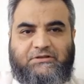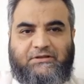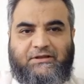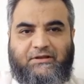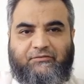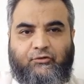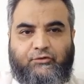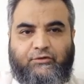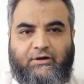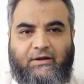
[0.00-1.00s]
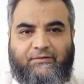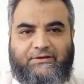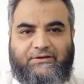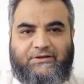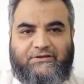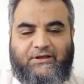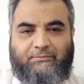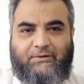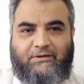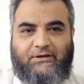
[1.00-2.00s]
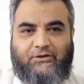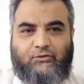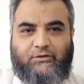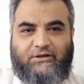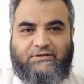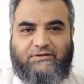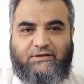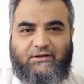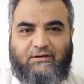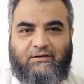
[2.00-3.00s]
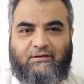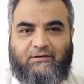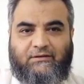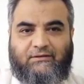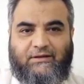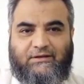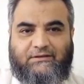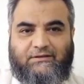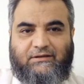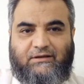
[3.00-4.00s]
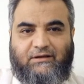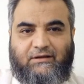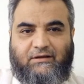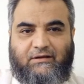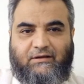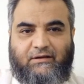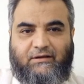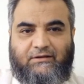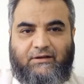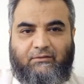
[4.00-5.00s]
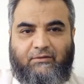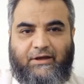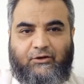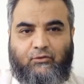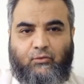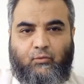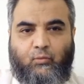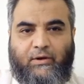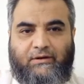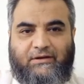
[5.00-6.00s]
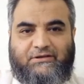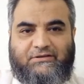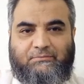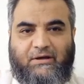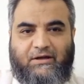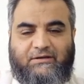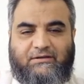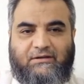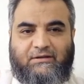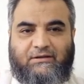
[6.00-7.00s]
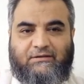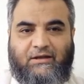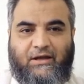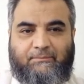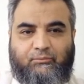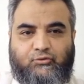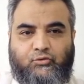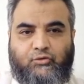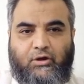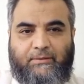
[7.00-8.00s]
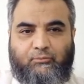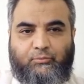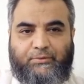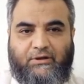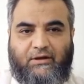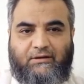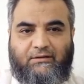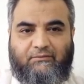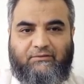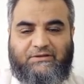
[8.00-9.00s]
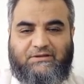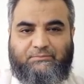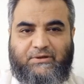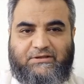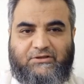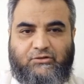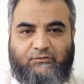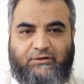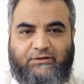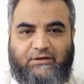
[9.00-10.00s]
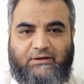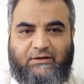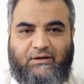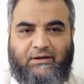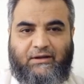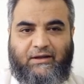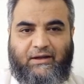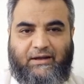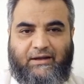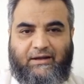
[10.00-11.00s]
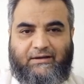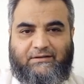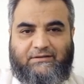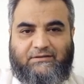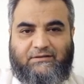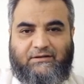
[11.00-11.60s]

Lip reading: is another photograph, anterior segment. Here you can see that in the arrow 1, it is marked the pseudo-hypopyon, which is present over there, and